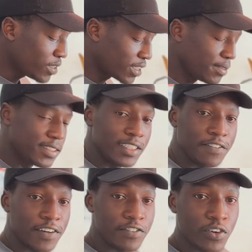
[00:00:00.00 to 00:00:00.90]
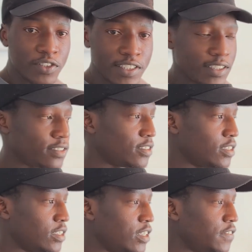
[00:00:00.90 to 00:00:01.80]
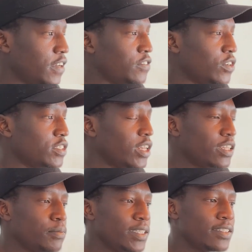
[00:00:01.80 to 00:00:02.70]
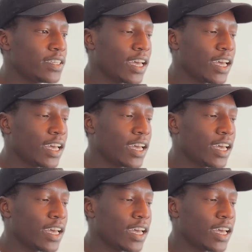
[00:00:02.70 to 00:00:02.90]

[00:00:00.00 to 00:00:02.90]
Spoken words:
comes in the 5 ounce. The 5 ounce, that means